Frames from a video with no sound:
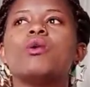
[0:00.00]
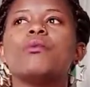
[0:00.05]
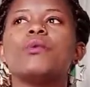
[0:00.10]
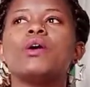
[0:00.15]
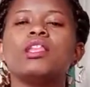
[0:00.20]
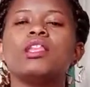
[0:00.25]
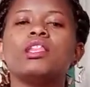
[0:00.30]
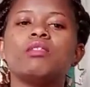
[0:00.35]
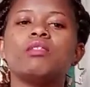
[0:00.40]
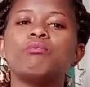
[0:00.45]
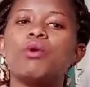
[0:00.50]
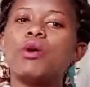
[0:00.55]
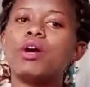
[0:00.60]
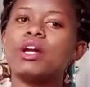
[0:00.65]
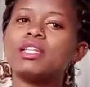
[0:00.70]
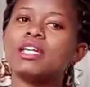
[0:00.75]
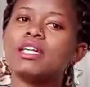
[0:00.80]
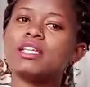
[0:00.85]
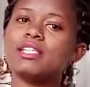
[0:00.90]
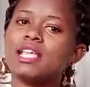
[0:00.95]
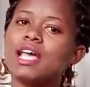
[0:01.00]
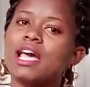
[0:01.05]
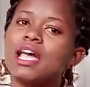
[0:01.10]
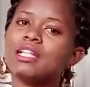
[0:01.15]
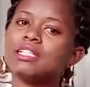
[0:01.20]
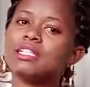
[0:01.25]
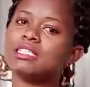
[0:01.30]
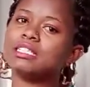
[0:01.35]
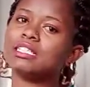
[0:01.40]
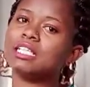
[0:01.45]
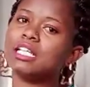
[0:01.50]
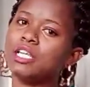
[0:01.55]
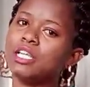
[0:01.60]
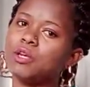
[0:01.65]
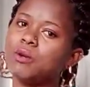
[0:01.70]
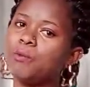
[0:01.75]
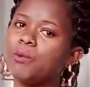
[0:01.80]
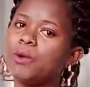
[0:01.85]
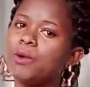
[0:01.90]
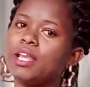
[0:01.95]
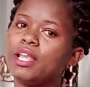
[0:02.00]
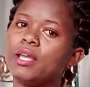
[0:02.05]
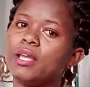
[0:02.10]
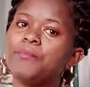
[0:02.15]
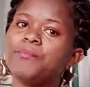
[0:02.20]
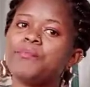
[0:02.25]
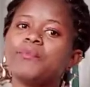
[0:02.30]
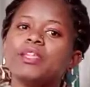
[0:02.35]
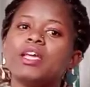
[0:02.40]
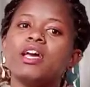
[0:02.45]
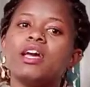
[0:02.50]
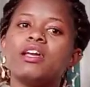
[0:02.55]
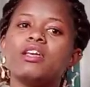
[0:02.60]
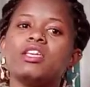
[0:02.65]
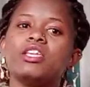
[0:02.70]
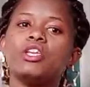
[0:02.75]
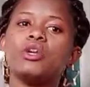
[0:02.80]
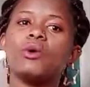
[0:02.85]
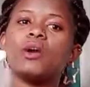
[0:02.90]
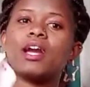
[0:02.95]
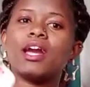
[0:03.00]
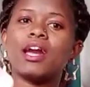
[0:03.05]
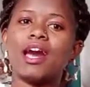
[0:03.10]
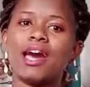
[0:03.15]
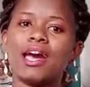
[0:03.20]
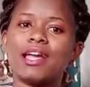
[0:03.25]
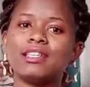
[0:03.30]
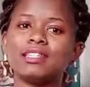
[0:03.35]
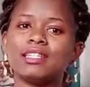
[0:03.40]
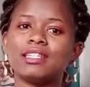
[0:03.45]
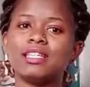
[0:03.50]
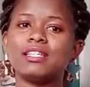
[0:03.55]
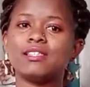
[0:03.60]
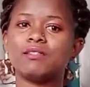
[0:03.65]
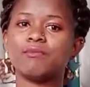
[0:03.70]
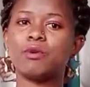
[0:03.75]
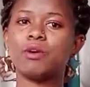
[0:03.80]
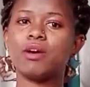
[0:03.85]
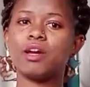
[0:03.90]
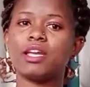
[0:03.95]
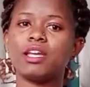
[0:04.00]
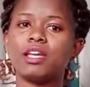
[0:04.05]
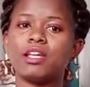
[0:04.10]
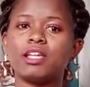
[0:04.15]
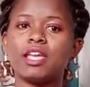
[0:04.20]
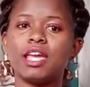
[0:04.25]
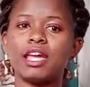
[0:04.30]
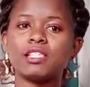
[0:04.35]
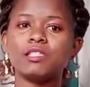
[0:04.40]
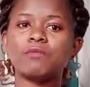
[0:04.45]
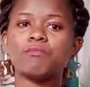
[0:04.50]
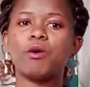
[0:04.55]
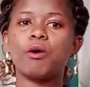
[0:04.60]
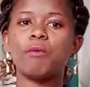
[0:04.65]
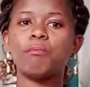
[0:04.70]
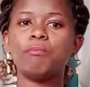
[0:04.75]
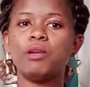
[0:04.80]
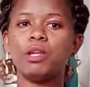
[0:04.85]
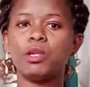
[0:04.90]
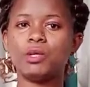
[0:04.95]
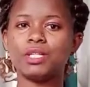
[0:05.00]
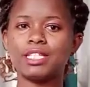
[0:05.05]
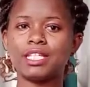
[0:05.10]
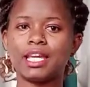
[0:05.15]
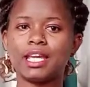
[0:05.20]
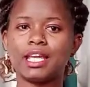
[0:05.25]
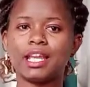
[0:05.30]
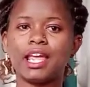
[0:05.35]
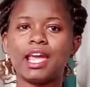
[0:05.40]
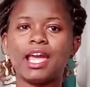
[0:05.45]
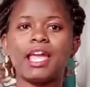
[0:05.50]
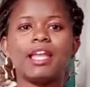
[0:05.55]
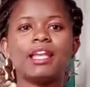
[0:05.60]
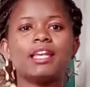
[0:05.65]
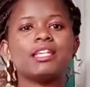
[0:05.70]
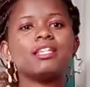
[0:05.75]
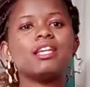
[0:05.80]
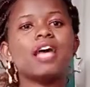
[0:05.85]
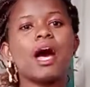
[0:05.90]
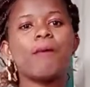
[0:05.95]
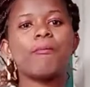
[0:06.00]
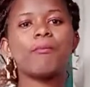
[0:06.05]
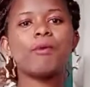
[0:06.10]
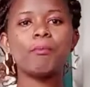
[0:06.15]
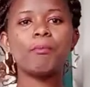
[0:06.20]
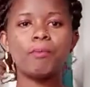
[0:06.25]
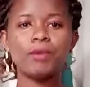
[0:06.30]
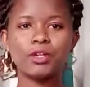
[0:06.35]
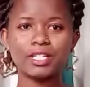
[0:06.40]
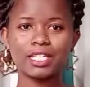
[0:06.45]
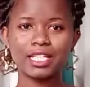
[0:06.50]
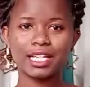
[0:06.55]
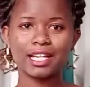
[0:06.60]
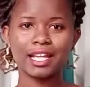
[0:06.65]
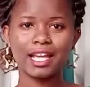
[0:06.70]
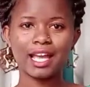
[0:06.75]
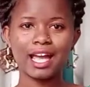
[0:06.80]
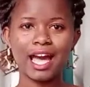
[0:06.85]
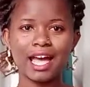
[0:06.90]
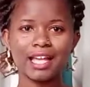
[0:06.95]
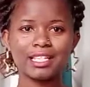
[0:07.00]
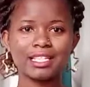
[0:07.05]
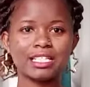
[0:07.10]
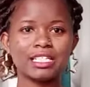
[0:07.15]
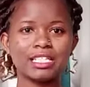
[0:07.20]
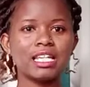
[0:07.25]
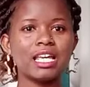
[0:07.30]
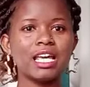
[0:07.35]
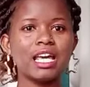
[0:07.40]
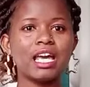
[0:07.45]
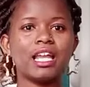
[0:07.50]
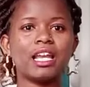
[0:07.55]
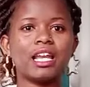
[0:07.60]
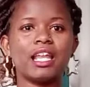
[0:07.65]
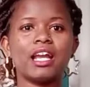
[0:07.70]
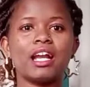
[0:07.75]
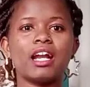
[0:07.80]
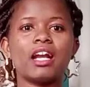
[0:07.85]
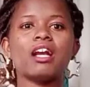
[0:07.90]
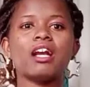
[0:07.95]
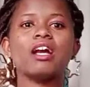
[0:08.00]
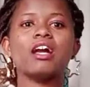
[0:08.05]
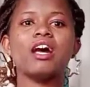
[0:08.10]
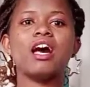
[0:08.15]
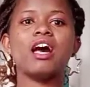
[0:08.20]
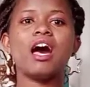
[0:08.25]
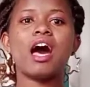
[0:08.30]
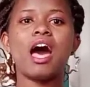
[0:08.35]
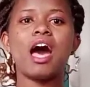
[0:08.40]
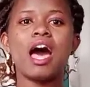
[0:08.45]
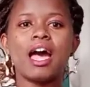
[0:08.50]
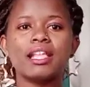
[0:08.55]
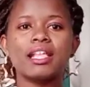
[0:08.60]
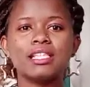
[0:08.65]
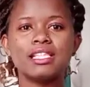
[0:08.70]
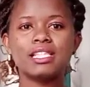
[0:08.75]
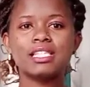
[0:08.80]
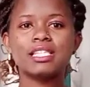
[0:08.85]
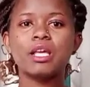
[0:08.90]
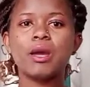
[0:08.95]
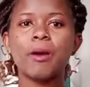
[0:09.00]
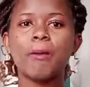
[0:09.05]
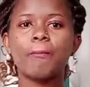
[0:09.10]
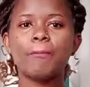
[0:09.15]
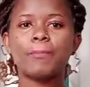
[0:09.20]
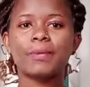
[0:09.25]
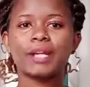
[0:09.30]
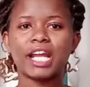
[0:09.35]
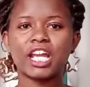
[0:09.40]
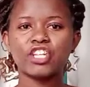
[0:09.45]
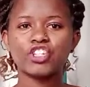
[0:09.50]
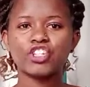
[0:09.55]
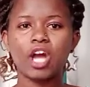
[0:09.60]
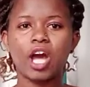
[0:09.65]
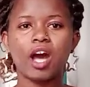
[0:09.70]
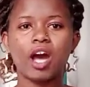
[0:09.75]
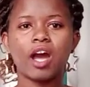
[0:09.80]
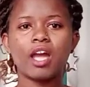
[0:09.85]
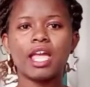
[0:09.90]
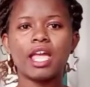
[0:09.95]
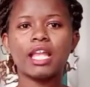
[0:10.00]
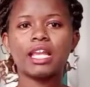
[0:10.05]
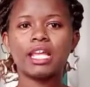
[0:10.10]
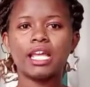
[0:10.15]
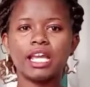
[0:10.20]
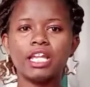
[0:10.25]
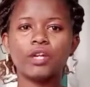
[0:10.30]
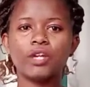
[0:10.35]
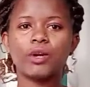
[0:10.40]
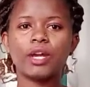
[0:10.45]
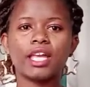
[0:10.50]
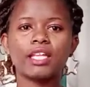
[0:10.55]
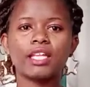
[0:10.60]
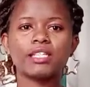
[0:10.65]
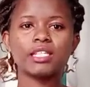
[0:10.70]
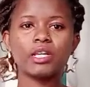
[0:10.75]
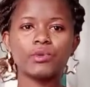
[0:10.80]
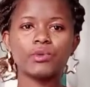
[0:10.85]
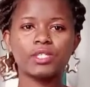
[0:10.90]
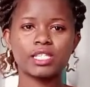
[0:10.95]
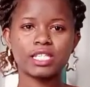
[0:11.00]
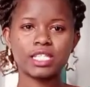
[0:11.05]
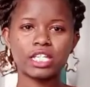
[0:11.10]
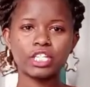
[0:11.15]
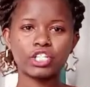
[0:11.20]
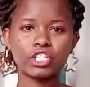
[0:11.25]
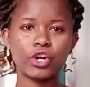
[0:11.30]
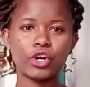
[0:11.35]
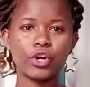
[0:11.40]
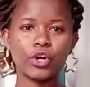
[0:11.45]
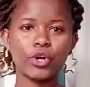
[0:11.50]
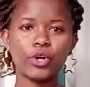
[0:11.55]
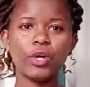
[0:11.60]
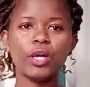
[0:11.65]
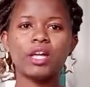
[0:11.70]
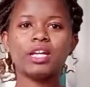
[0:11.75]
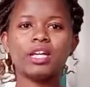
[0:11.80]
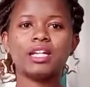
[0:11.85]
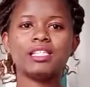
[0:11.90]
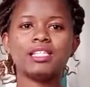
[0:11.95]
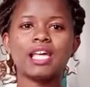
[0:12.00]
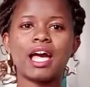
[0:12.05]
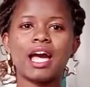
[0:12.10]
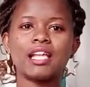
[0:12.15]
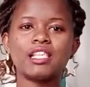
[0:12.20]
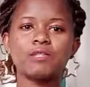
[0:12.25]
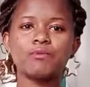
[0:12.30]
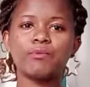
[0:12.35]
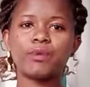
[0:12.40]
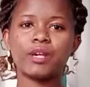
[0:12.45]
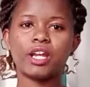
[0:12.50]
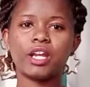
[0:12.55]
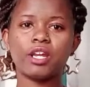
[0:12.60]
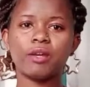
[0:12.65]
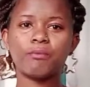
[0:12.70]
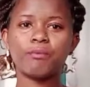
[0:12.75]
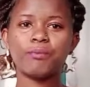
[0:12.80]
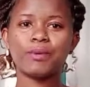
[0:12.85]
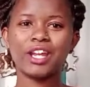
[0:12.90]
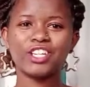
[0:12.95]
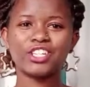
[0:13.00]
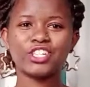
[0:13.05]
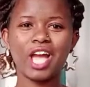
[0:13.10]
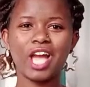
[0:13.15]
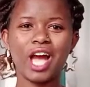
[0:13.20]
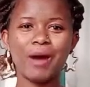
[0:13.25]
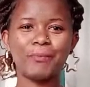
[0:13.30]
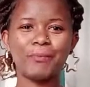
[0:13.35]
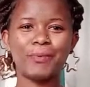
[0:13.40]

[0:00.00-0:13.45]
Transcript: when more water is held in your body, your gut is more, it gets more bloated, and a more bloated gut like adds pressure, yani inaongeza uzito, it adds pressure pressure.